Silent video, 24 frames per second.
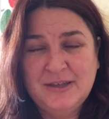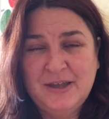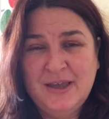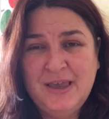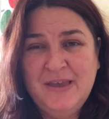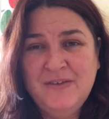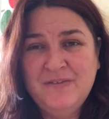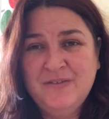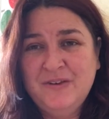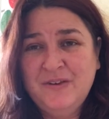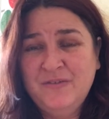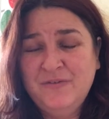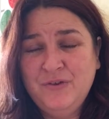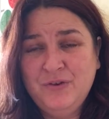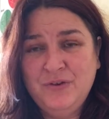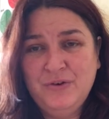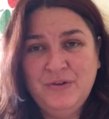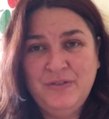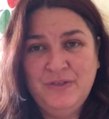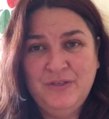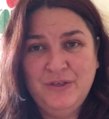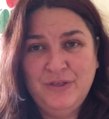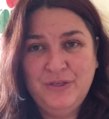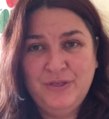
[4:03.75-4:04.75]
So even if
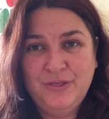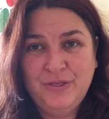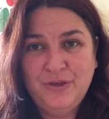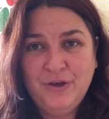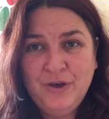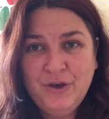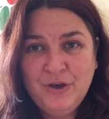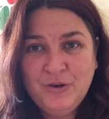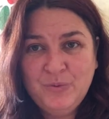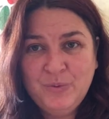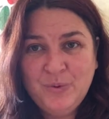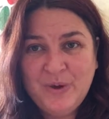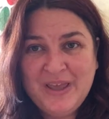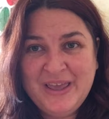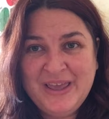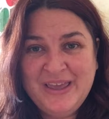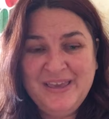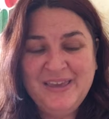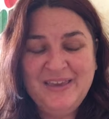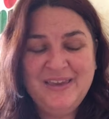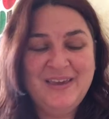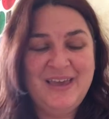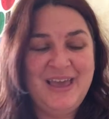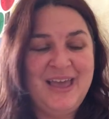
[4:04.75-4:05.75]
you're in the 3rd
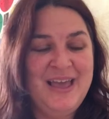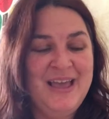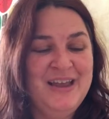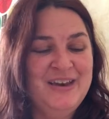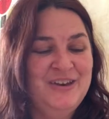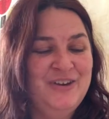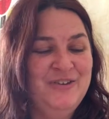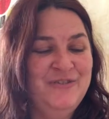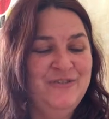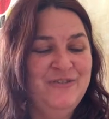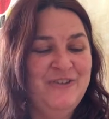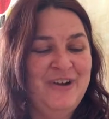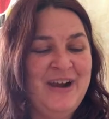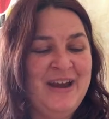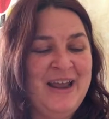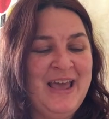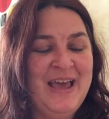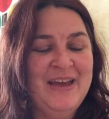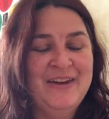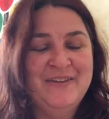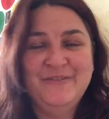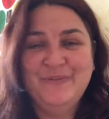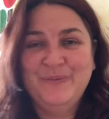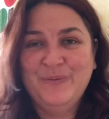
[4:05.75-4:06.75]
week and you've run
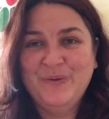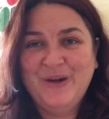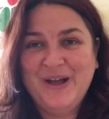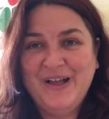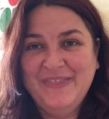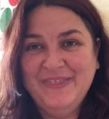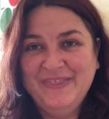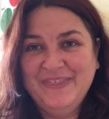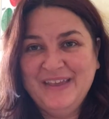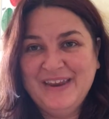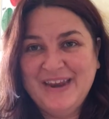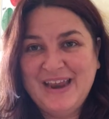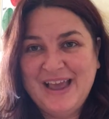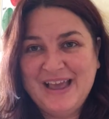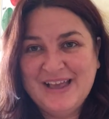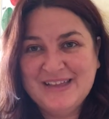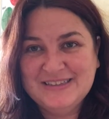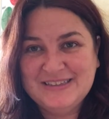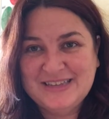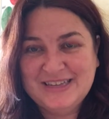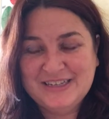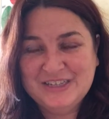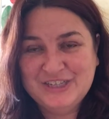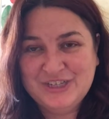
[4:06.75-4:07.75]
out of one that
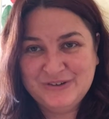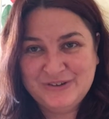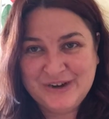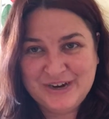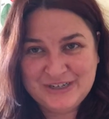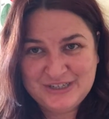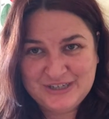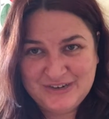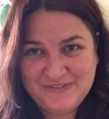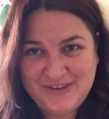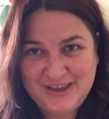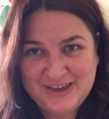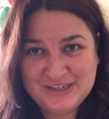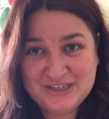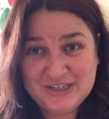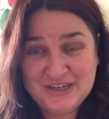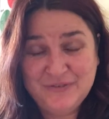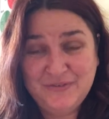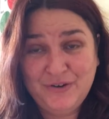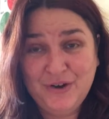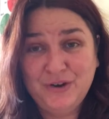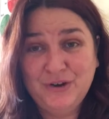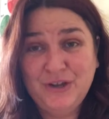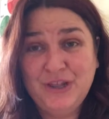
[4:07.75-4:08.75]
has a duration of
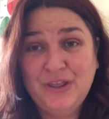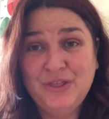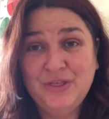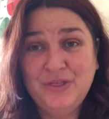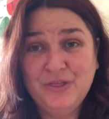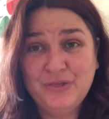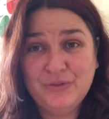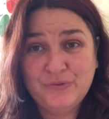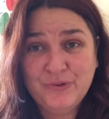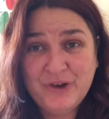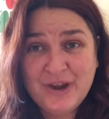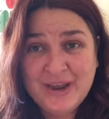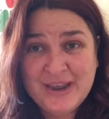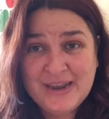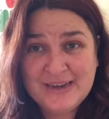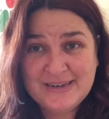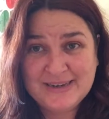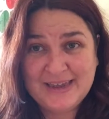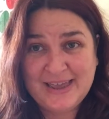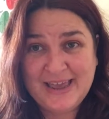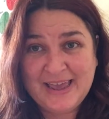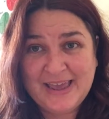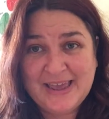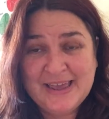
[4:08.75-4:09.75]
action of only 3
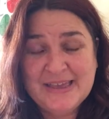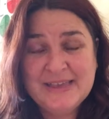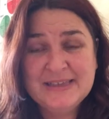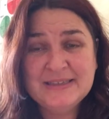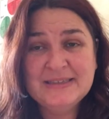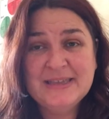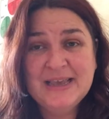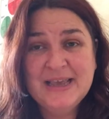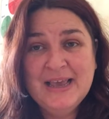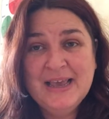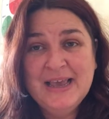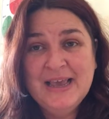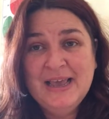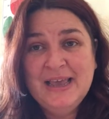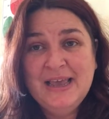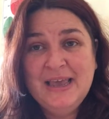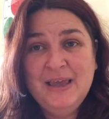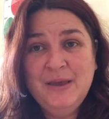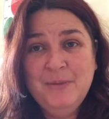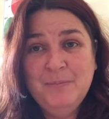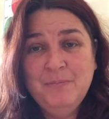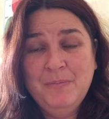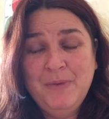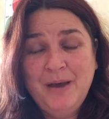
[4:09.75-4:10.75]
days,
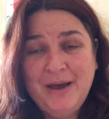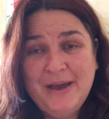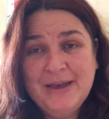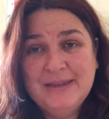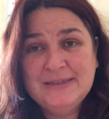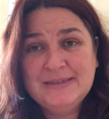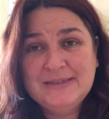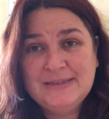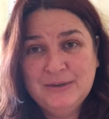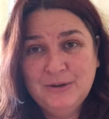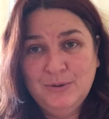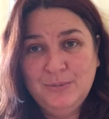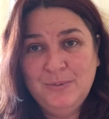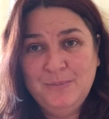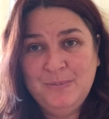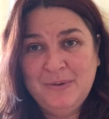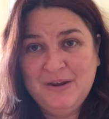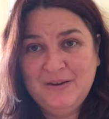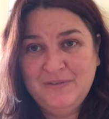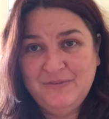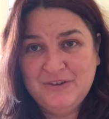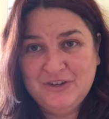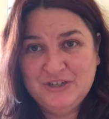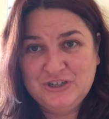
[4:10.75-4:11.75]
it might still be
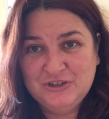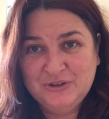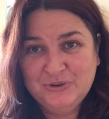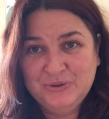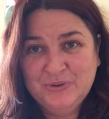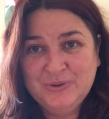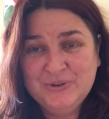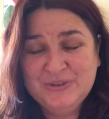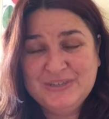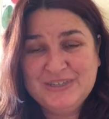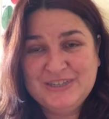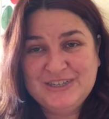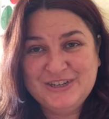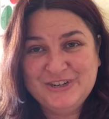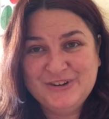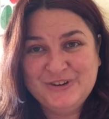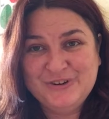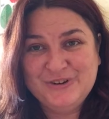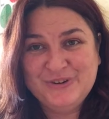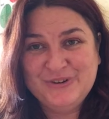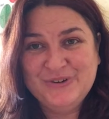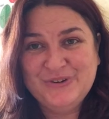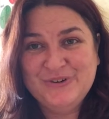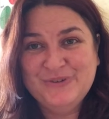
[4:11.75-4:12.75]
beneficial
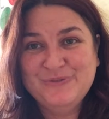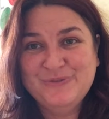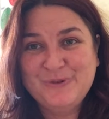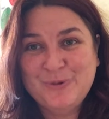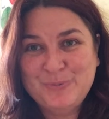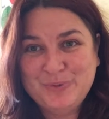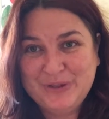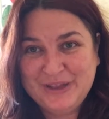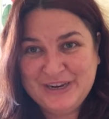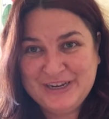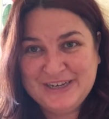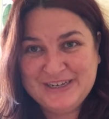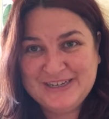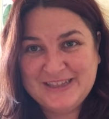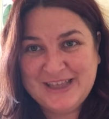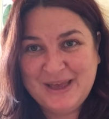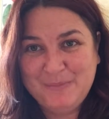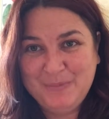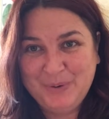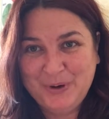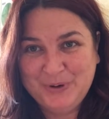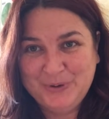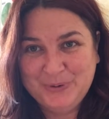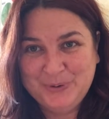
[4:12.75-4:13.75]
to replenish
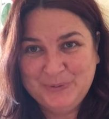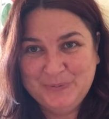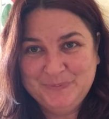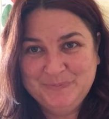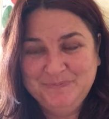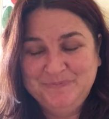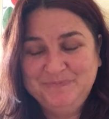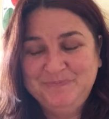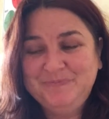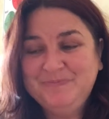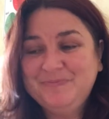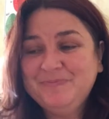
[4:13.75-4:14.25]
that bottle.